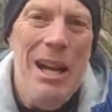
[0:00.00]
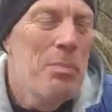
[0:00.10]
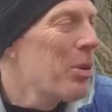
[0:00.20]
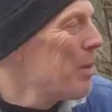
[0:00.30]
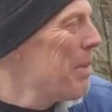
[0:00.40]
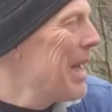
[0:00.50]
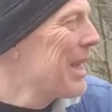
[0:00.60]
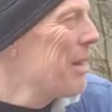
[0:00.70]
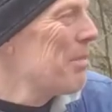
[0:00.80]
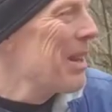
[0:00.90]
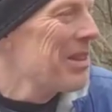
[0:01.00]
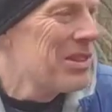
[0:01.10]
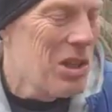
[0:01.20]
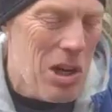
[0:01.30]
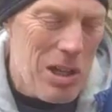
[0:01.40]
I'll put it back up by the
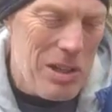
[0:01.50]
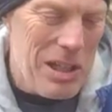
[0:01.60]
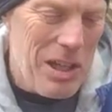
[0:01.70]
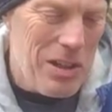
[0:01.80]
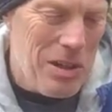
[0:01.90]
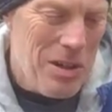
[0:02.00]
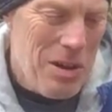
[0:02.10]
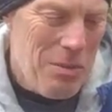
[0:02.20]
skull and the other